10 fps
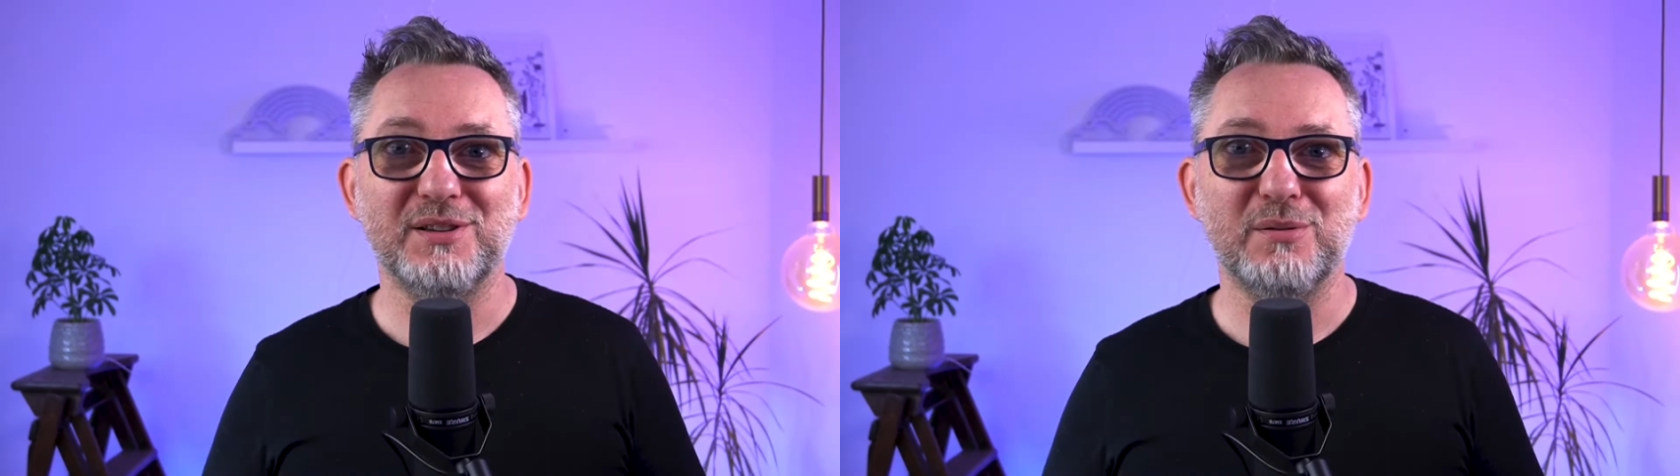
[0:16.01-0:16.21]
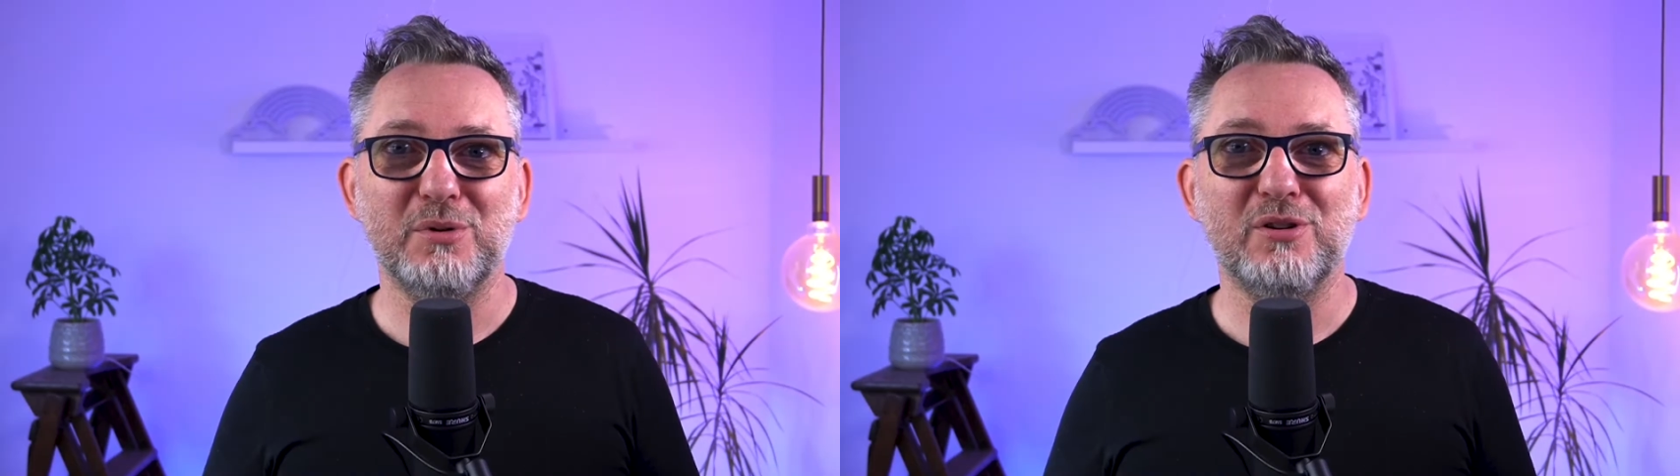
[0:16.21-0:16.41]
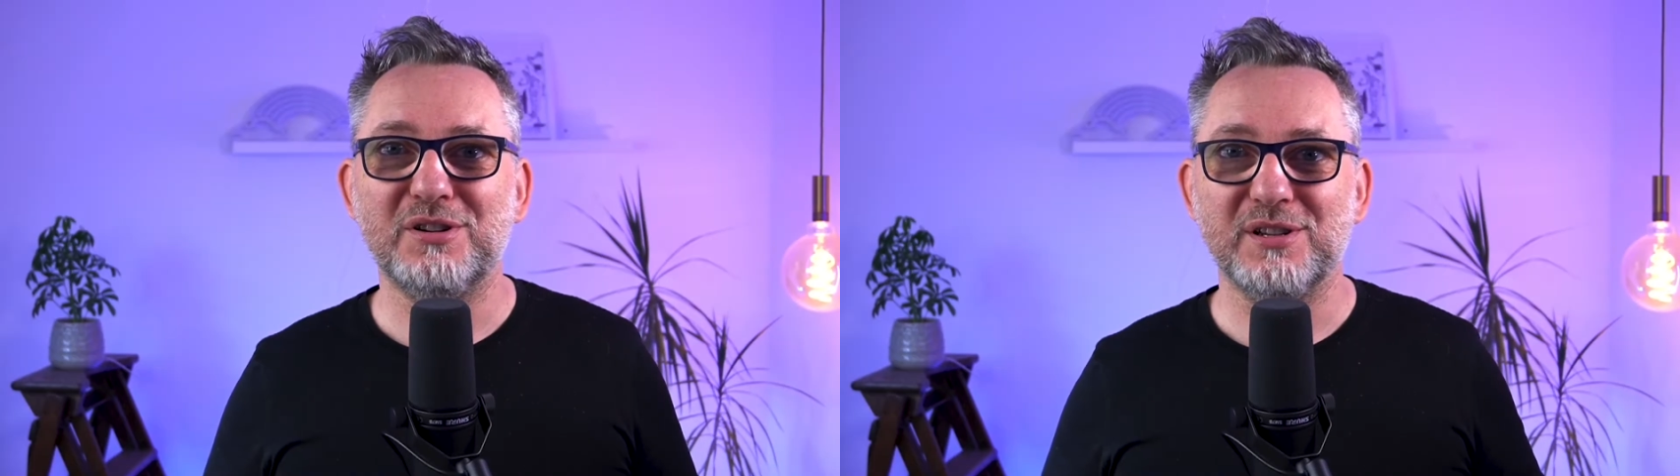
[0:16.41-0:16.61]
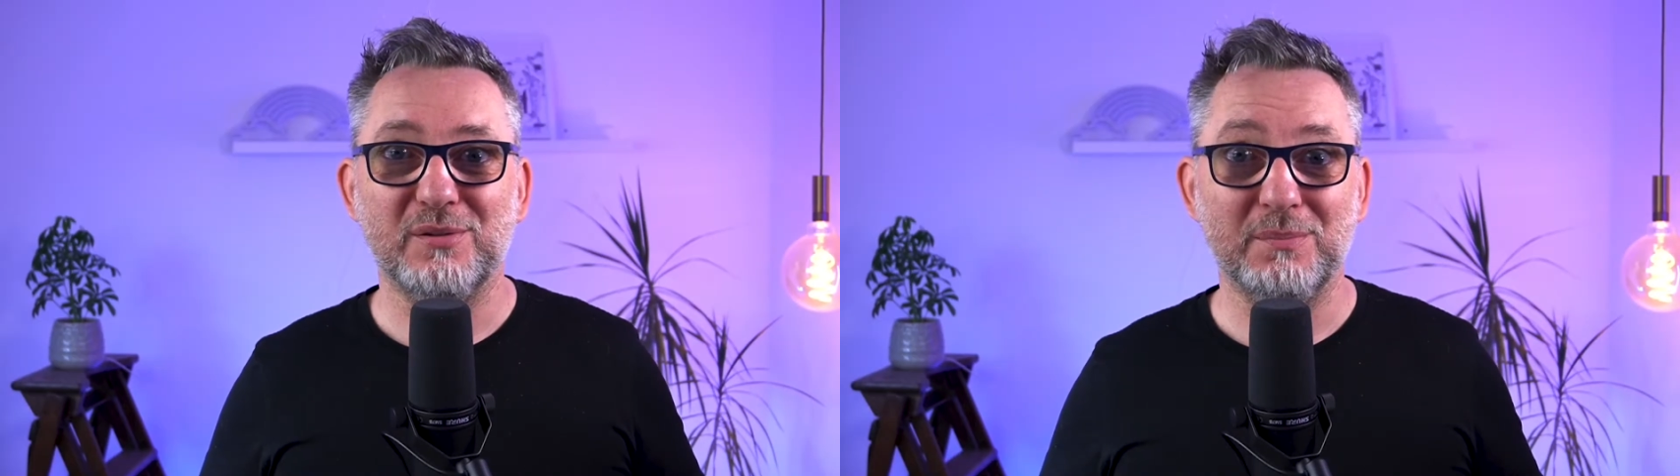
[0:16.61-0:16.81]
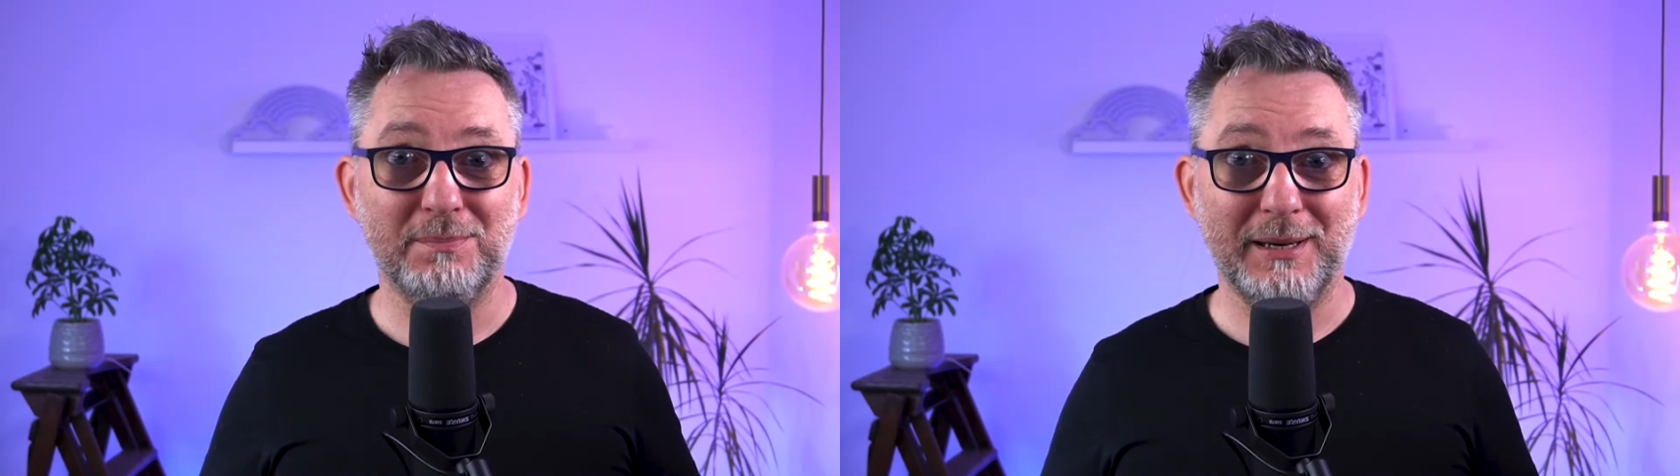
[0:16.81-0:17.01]
Zero Blur is a
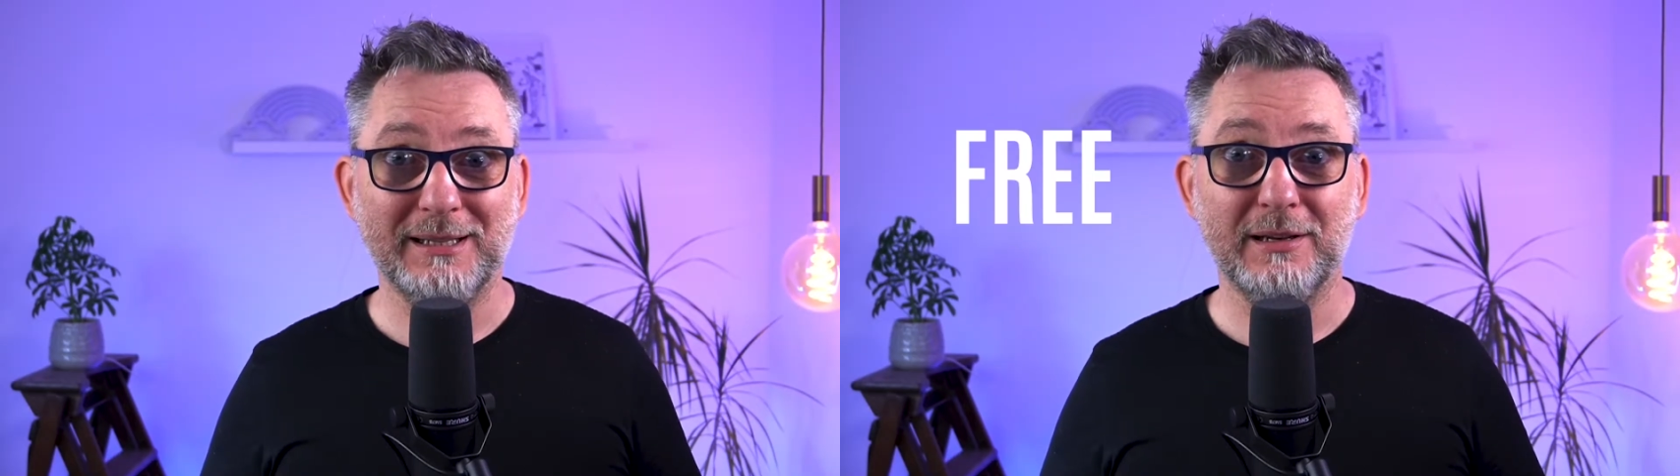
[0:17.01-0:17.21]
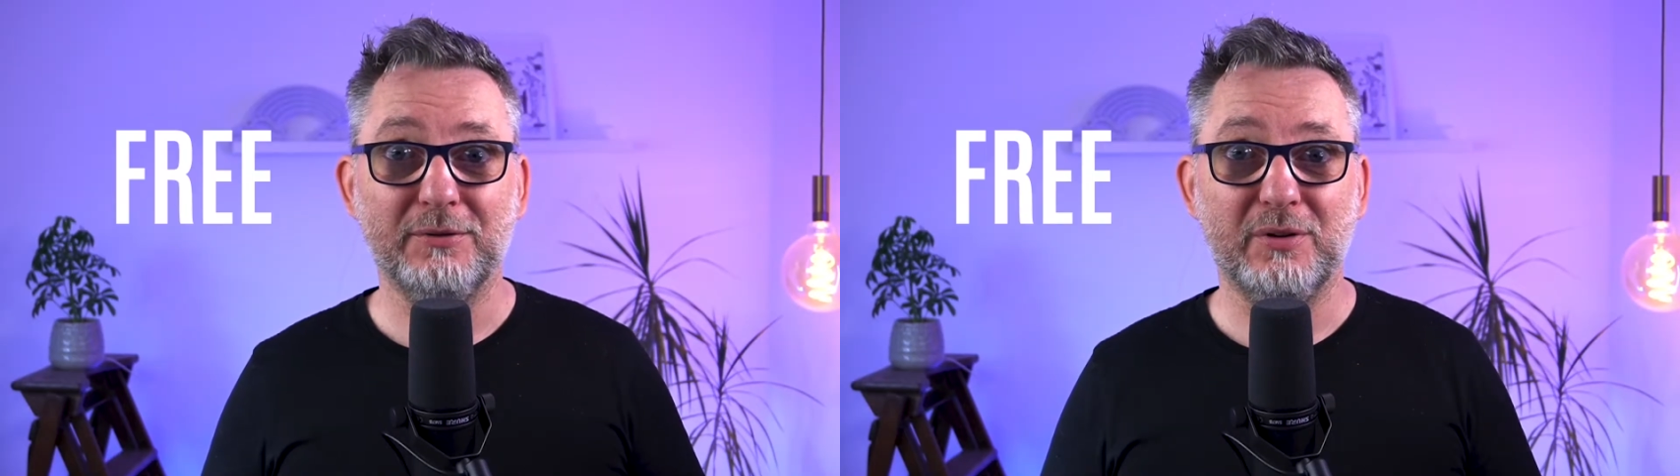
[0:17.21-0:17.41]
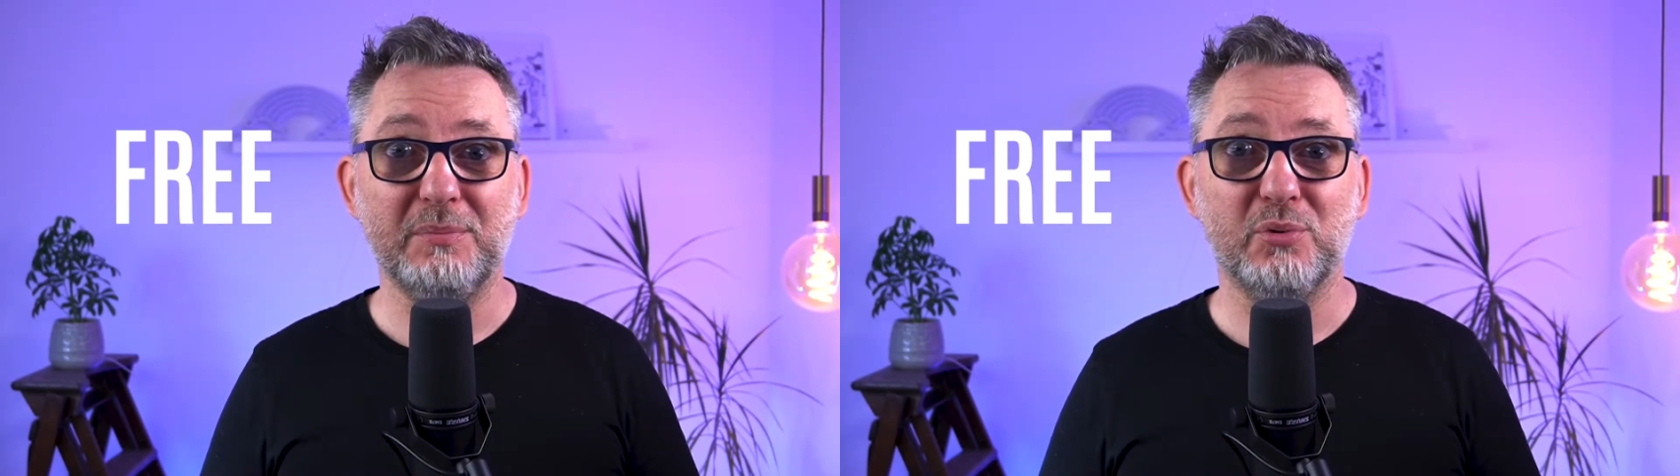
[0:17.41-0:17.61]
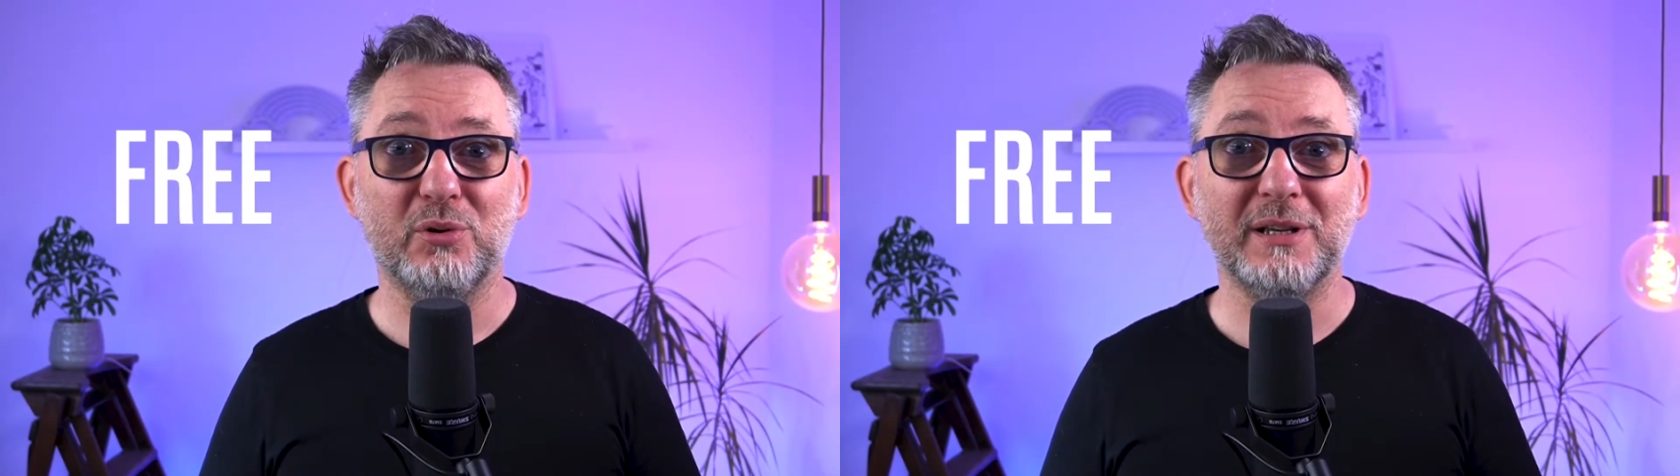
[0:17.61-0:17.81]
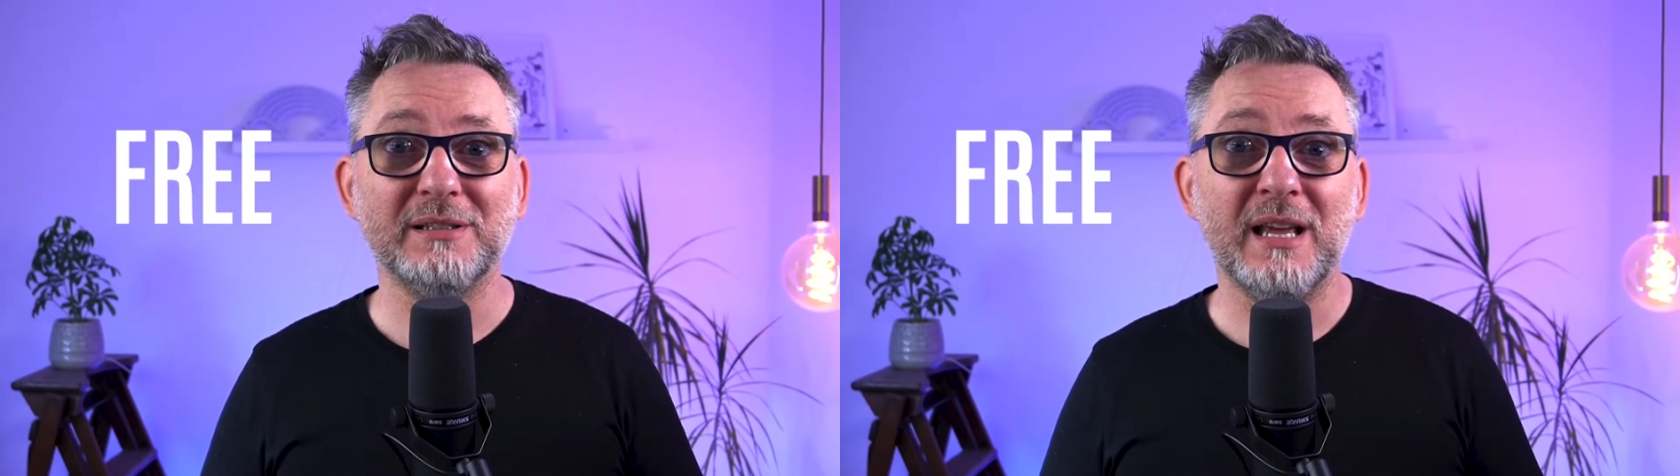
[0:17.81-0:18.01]
completely free
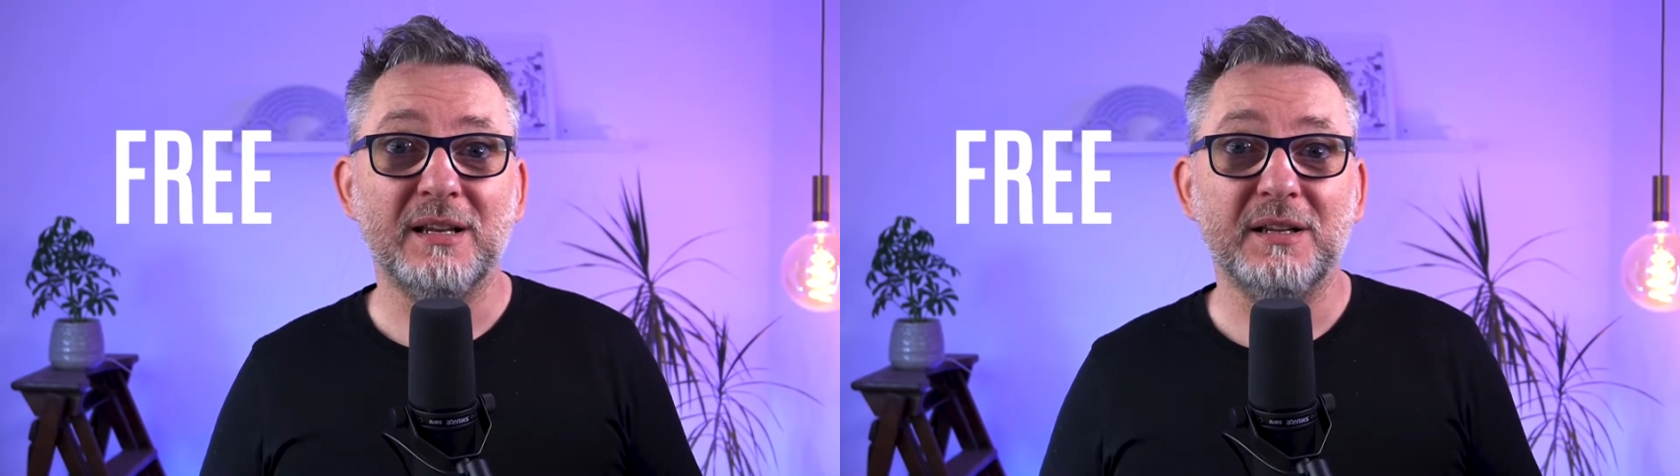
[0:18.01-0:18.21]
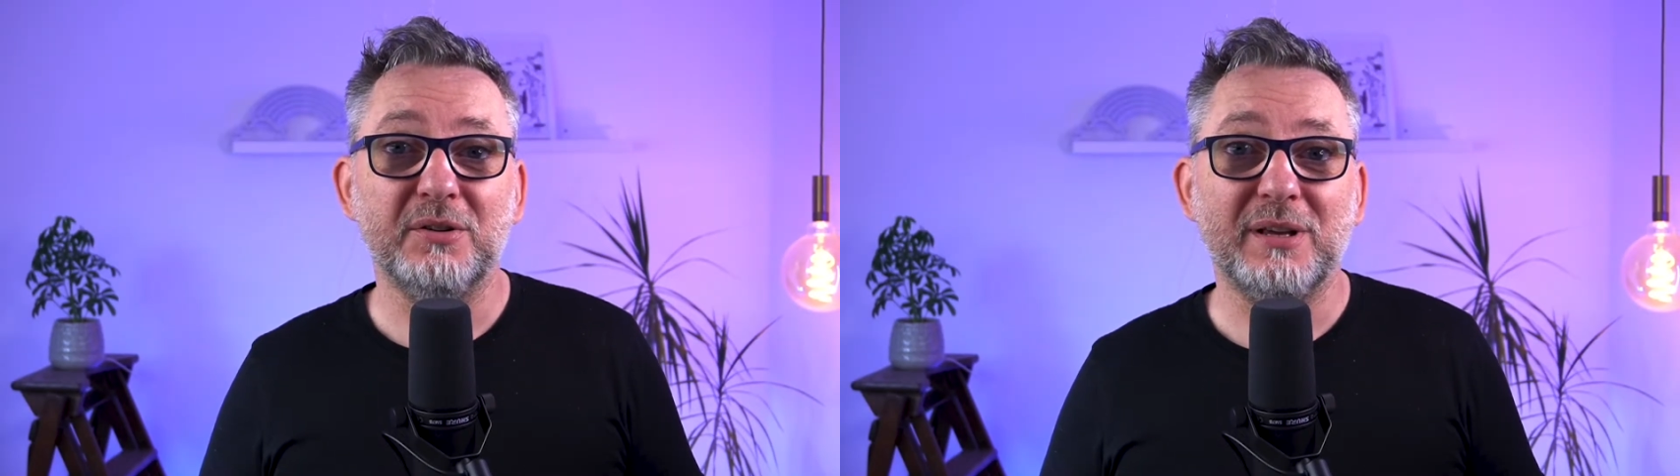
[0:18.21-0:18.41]
product that you